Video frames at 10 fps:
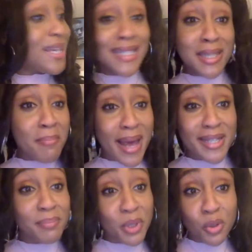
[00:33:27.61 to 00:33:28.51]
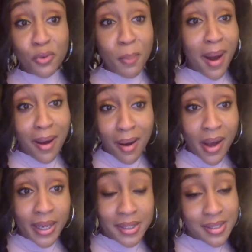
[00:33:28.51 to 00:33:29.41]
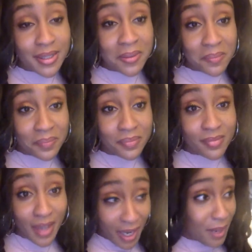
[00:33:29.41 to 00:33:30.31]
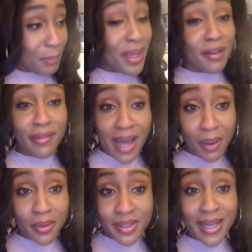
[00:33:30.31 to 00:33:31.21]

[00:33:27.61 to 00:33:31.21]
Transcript: sit by this beautiful pond and pick flowers.